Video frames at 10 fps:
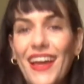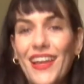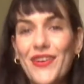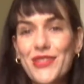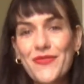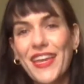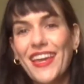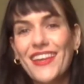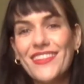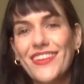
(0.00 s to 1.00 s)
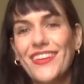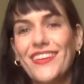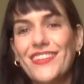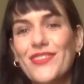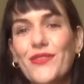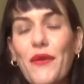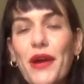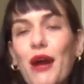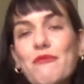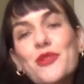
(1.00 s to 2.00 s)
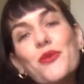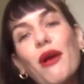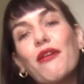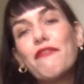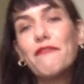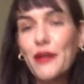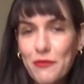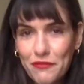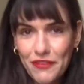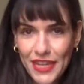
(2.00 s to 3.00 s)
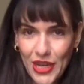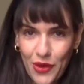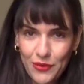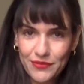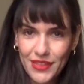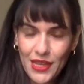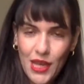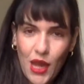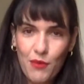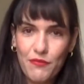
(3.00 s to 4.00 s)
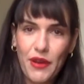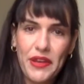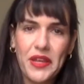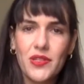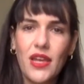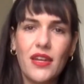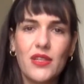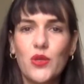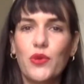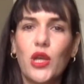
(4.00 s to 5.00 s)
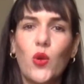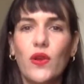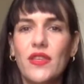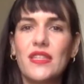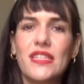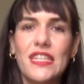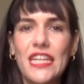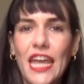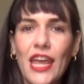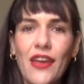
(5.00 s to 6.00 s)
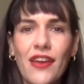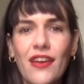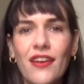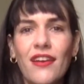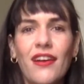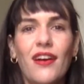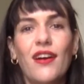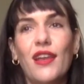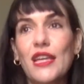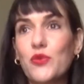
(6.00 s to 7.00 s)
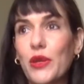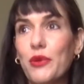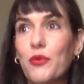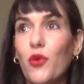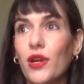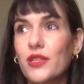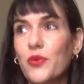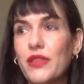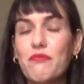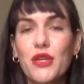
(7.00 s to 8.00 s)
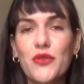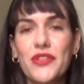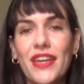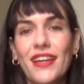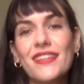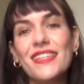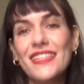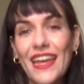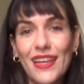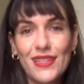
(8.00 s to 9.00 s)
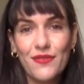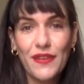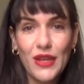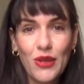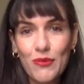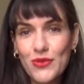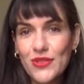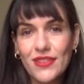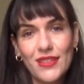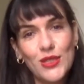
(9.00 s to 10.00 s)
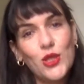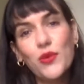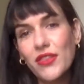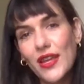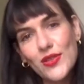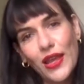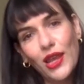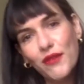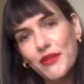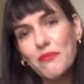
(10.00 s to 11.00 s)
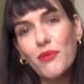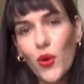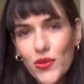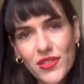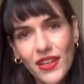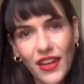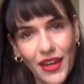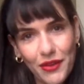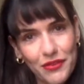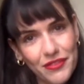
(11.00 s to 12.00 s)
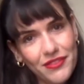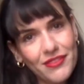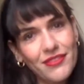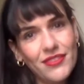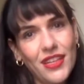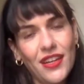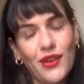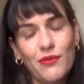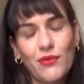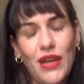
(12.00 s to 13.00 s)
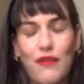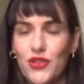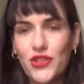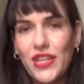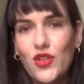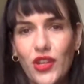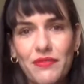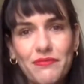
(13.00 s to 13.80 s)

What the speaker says: Speakeasiers! Welcome to our film video. I'm very excited to record this today. Last week we worked with music, today is films, the two things I love the most in life after teaching.